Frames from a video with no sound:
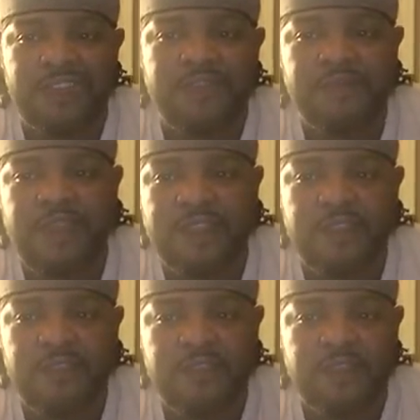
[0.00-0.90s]
as
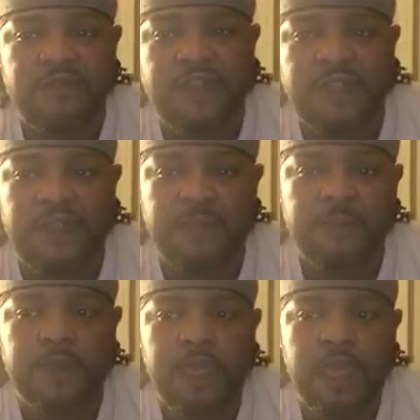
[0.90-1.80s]
effective in reading.
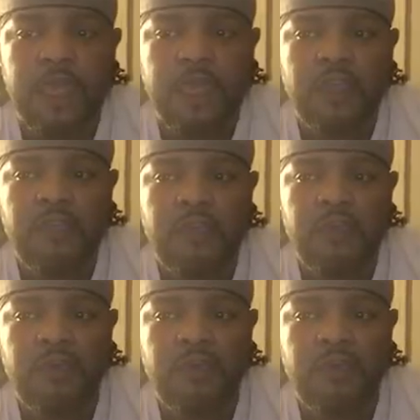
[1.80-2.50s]
So